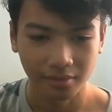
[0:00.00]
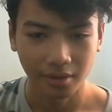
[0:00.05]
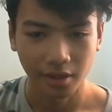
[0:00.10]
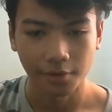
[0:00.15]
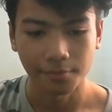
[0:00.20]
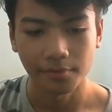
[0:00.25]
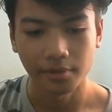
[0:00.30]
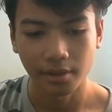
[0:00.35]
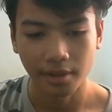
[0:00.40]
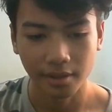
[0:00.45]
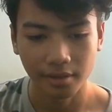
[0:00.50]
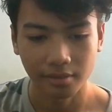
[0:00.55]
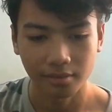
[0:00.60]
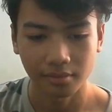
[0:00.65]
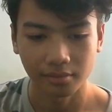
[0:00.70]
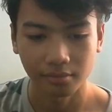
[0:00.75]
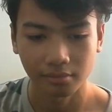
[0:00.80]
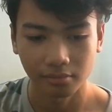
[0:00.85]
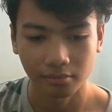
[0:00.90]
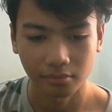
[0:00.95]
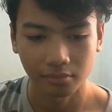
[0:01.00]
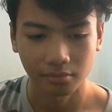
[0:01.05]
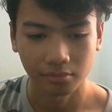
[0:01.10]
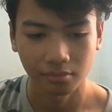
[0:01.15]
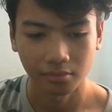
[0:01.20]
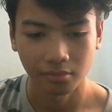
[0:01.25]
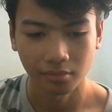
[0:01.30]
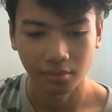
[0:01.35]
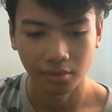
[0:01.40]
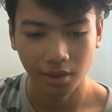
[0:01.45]
I mean, like,
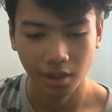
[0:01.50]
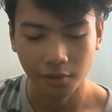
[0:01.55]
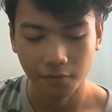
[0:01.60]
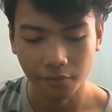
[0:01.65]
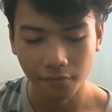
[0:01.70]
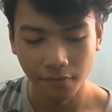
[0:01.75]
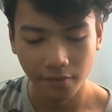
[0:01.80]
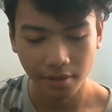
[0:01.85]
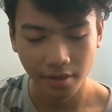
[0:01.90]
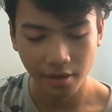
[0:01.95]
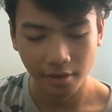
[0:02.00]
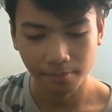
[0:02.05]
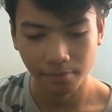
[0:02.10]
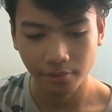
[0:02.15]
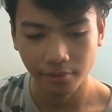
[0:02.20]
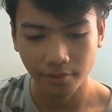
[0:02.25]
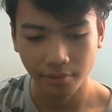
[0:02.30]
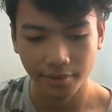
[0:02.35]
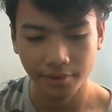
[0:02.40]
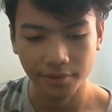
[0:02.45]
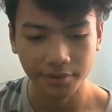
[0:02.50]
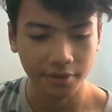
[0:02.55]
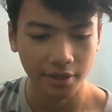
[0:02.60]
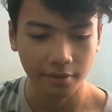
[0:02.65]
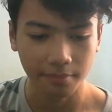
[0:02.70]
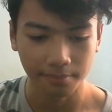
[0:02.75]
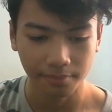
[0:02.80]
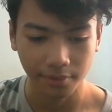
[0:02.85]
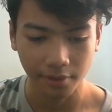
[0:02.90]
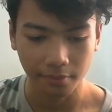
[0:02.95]
even when I upload other
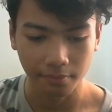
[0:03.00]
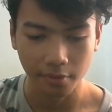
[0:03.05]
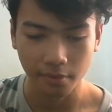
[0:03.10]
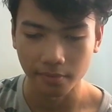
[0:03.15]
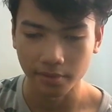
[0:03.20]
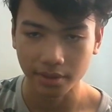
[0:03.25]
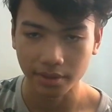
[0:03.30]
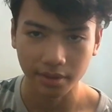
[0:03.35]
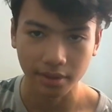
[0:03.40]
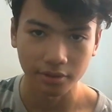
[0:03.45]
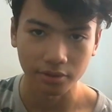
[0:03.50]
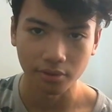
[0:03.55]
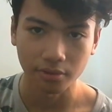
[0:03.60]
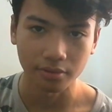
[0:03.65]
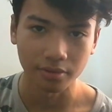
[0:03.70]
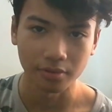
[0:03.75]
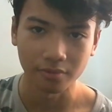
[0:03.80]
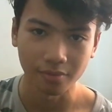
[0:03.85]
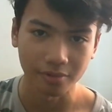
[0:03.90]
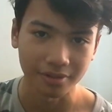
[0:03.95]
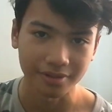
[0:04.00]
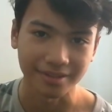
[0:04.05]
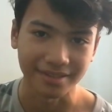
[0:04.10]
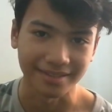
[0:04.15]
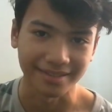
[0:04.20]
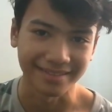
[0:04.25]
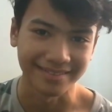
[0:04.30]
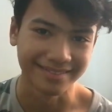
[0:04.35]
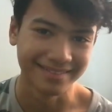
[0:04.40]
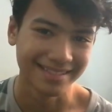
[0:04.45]
gameplay, people still not gonna watch
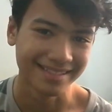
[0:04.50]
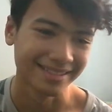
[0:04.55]
it.